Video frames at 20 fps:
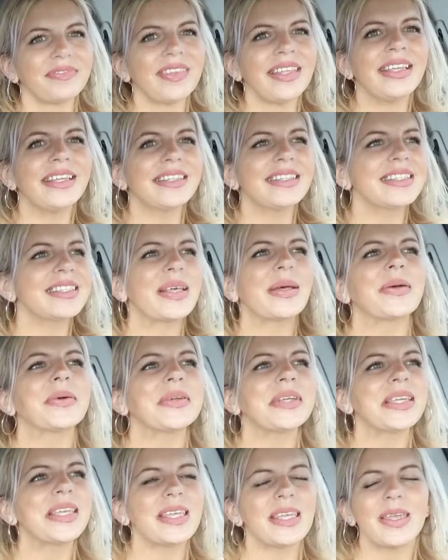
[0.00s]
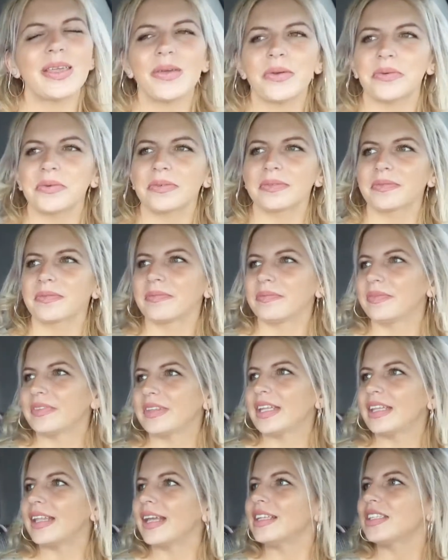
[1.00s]
It's so cute.
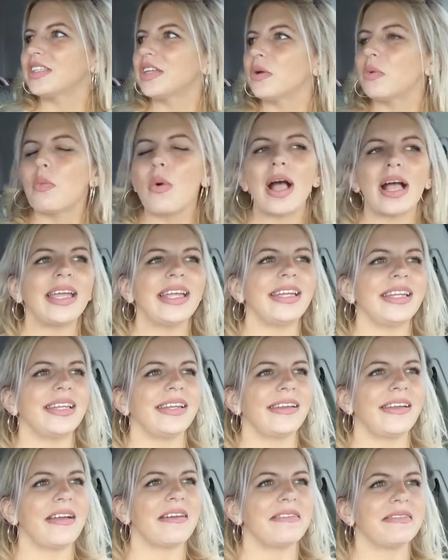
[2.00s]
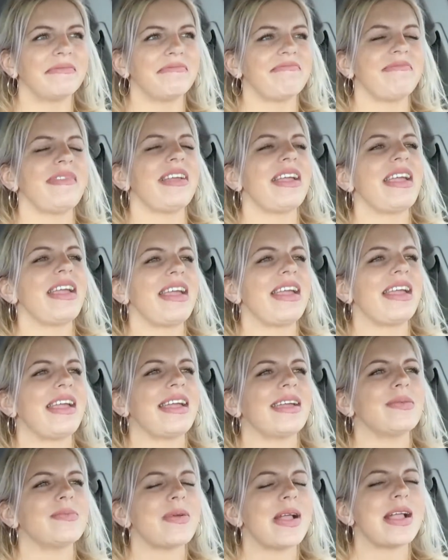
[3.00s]
Unless you're whining and going,
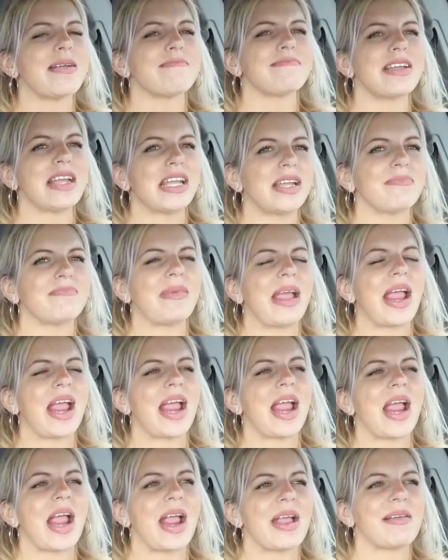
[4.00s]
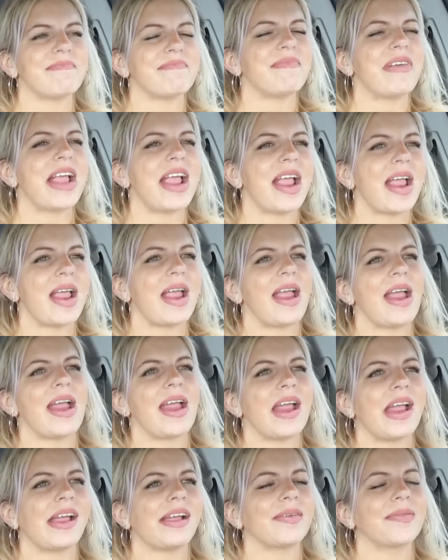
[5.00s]
meh, wah, meh, meh,
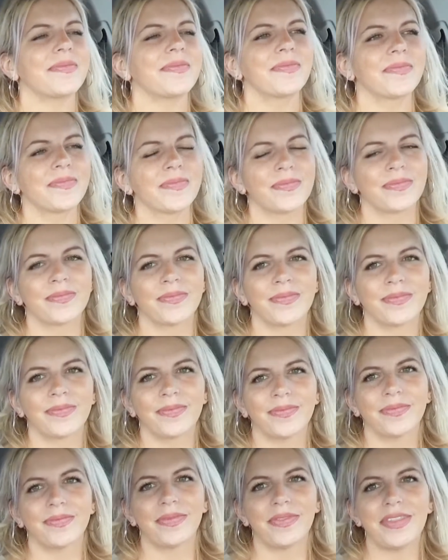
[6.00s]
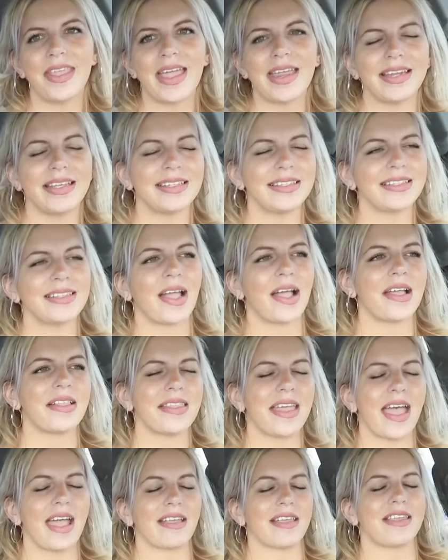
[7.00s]
meh. Then it's not
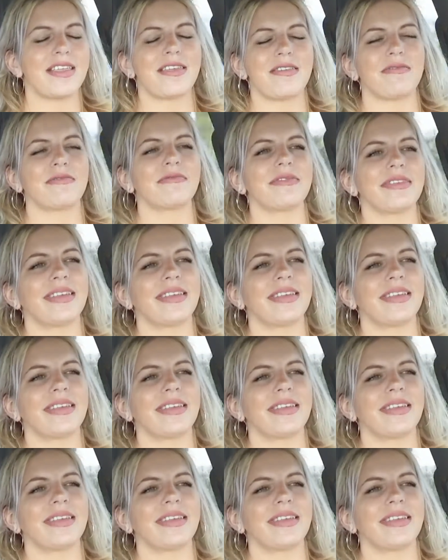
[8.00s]
that cute.